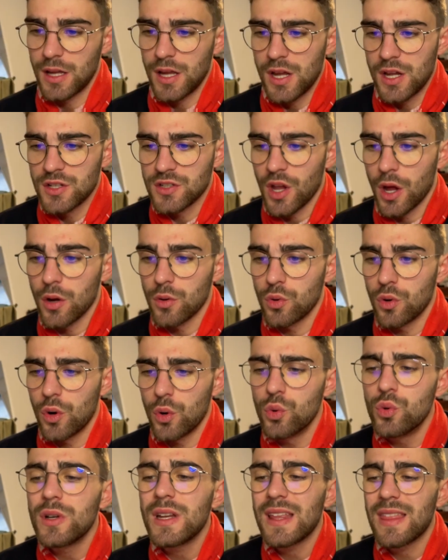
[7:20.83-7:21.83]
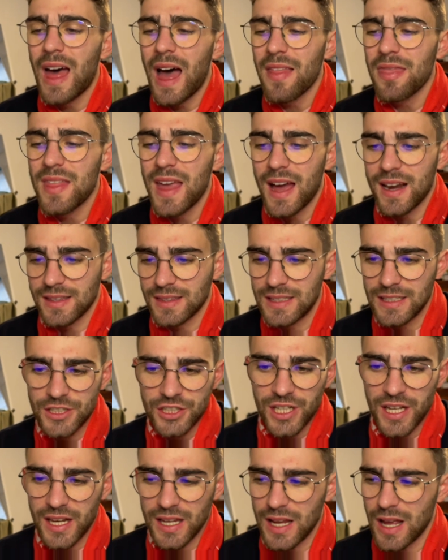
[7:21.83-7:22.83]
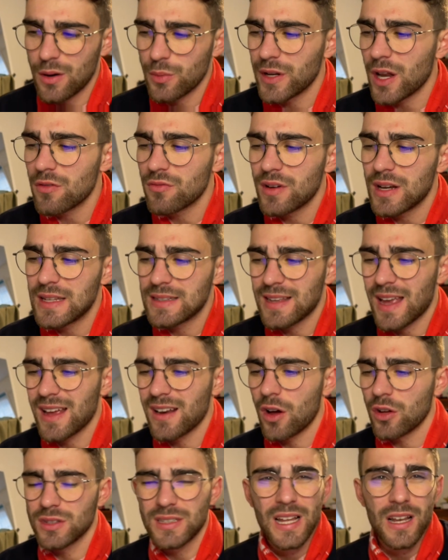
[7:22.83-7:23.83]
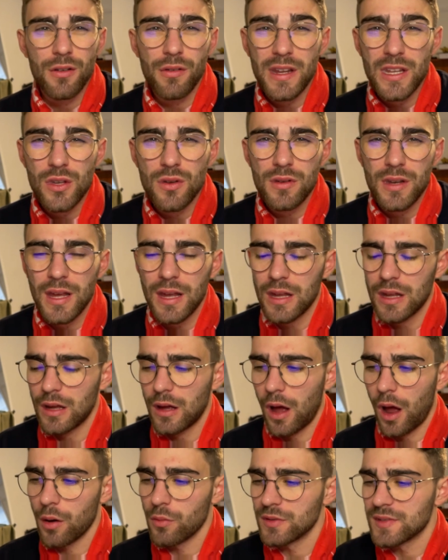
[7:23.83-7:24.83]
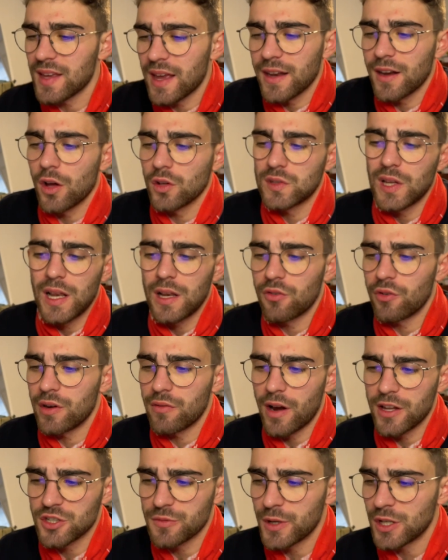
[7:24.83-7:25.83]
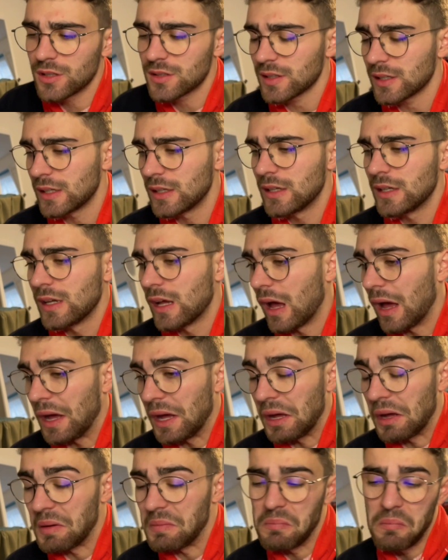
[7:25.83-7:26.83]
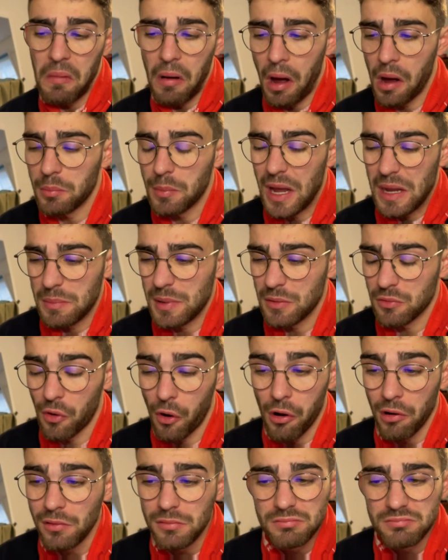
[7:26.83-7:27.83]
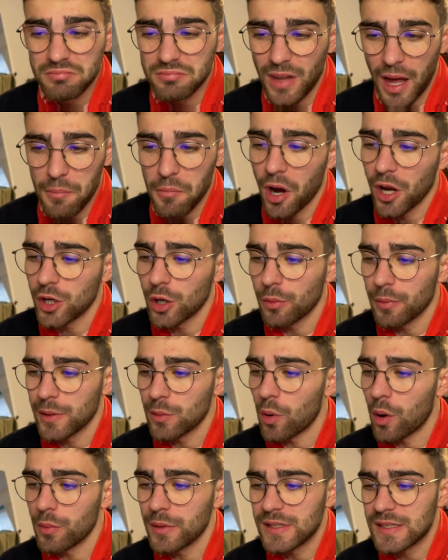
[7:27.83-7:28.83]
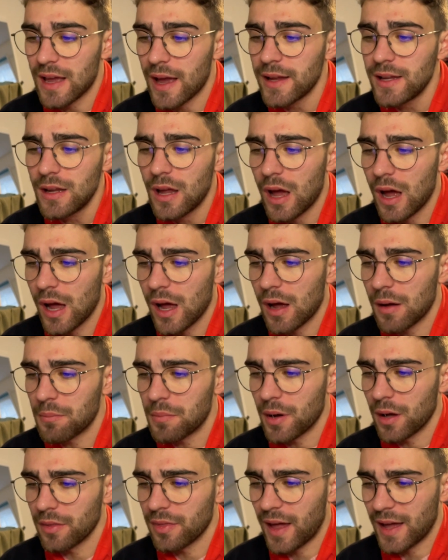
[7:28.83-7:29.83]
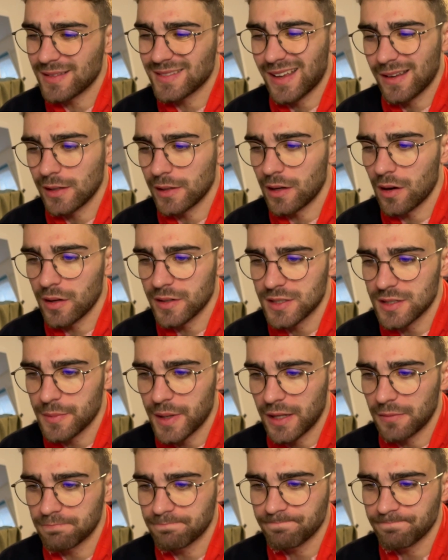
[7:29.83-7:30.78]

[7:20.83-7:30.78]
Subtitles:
So, unidad de artillería, we don't really say an artillery unit, I would say an artillery regiment. I may be wrong, that might not be what we say, but that sounded nice to me.